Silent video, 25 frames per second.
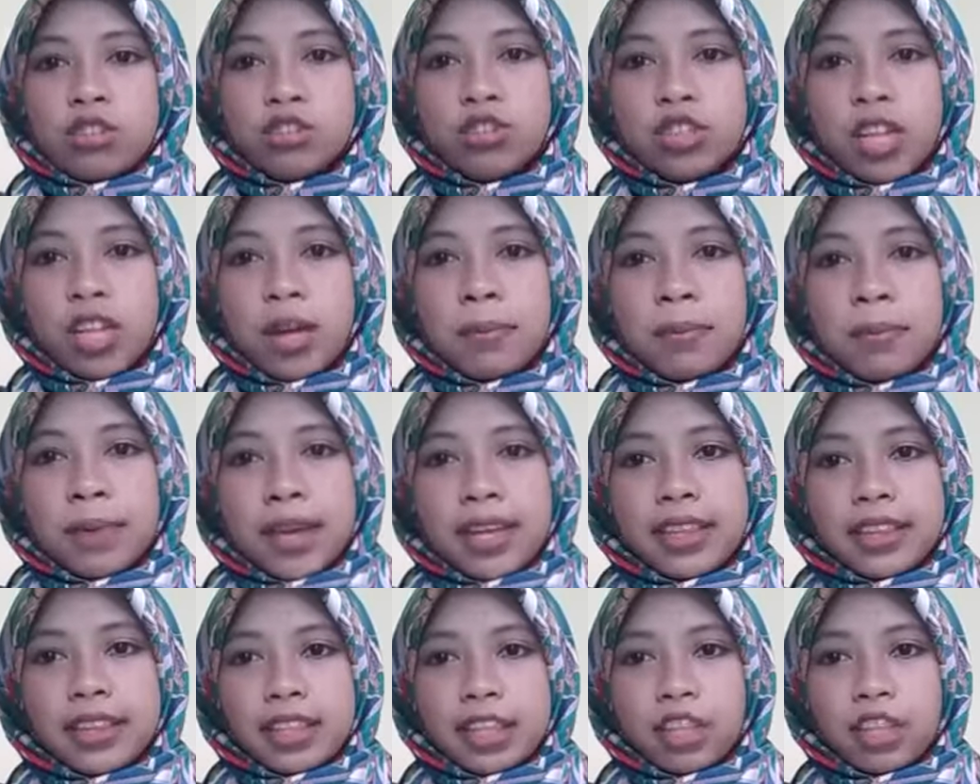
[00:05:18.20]
do not
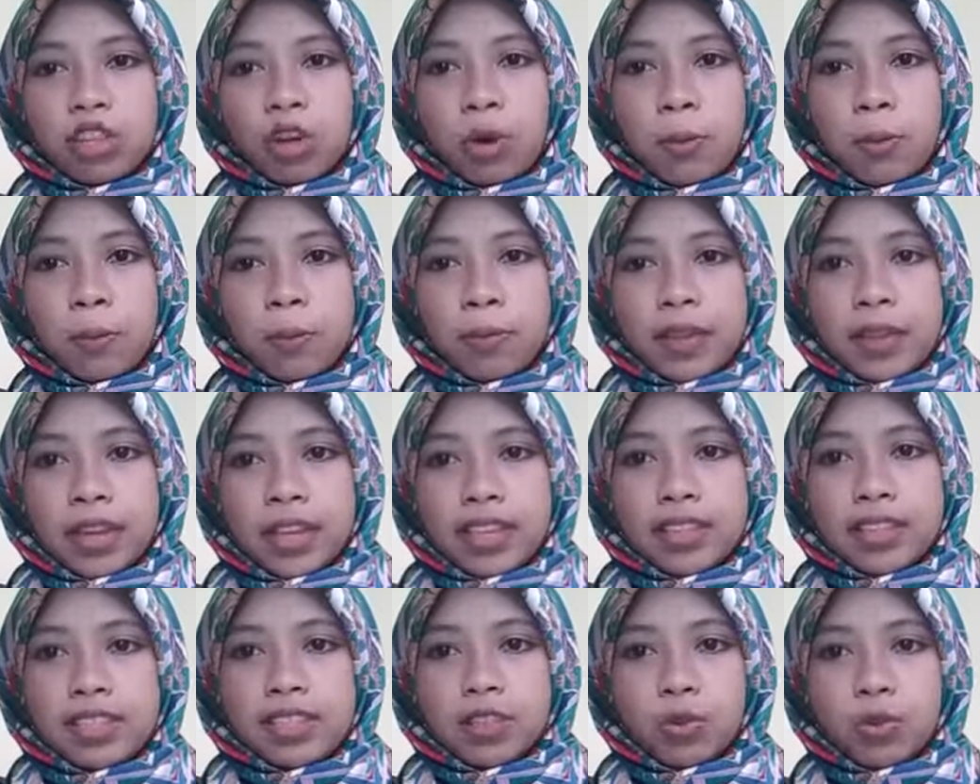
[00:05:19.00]
maintain
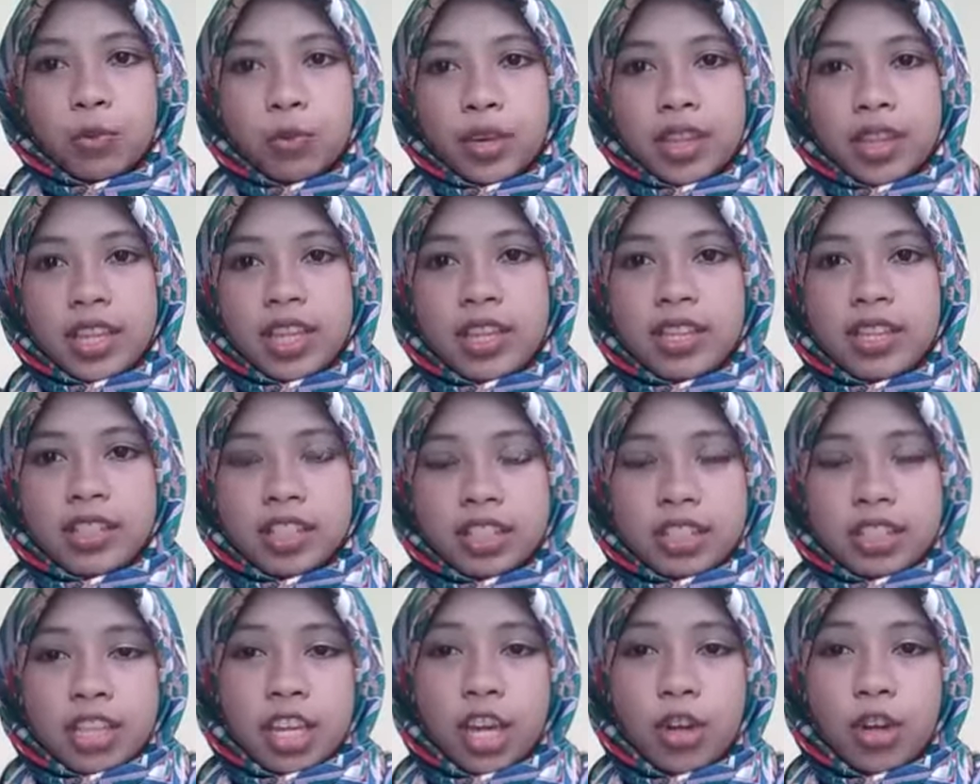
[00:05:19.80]
complaints
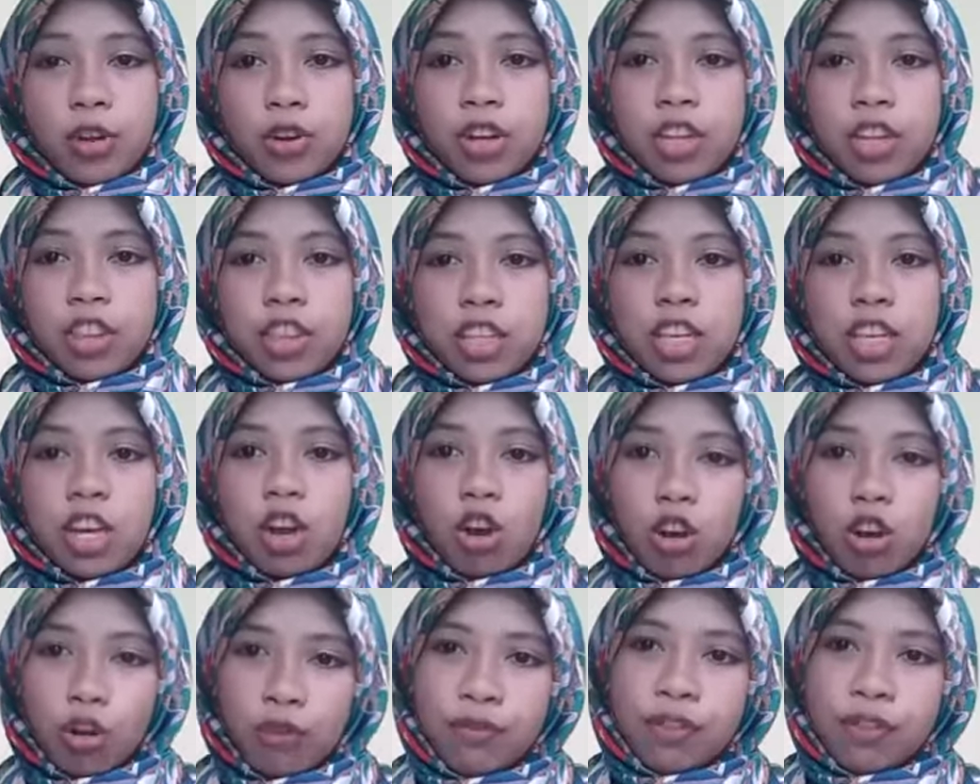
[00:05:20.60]
within the
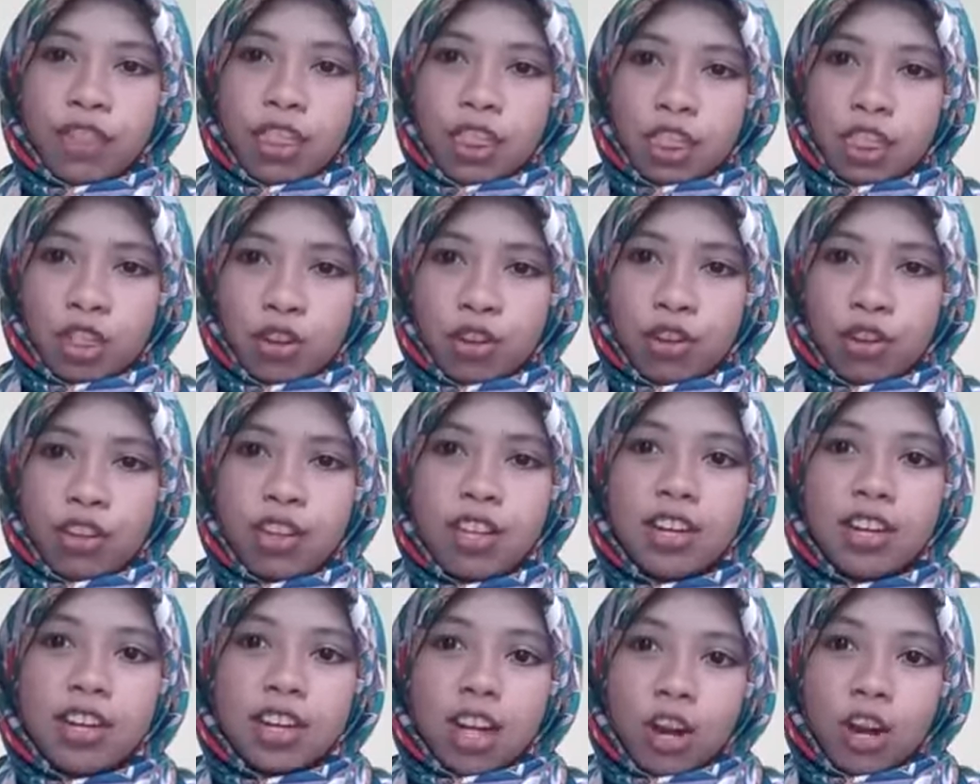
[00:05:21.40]
territory of
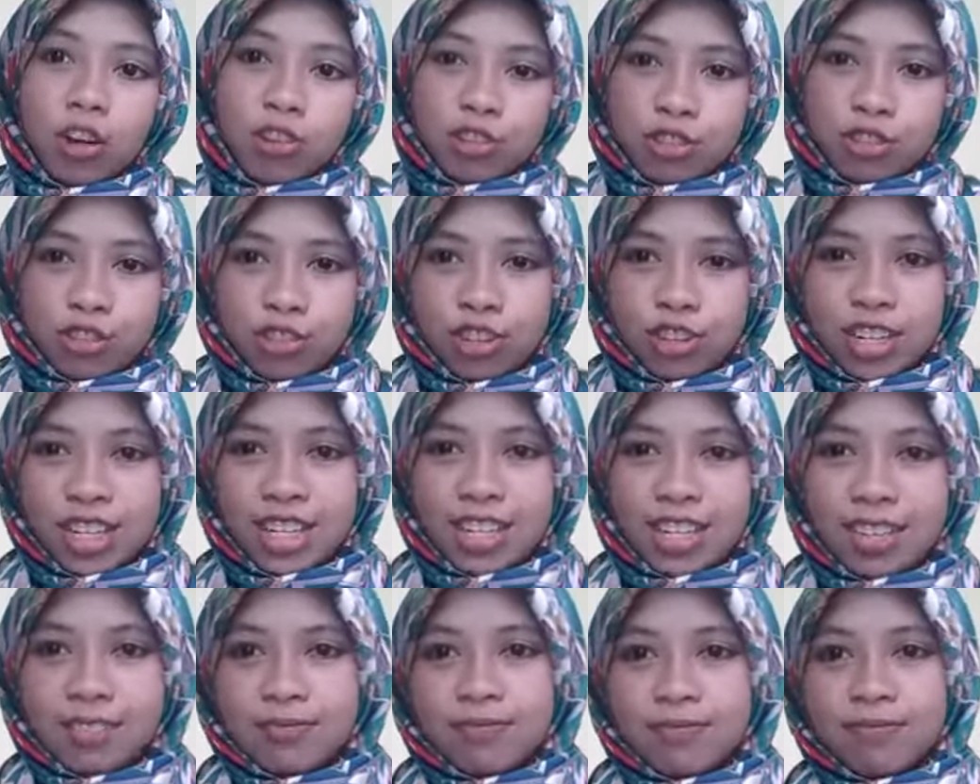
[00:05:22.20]
another country.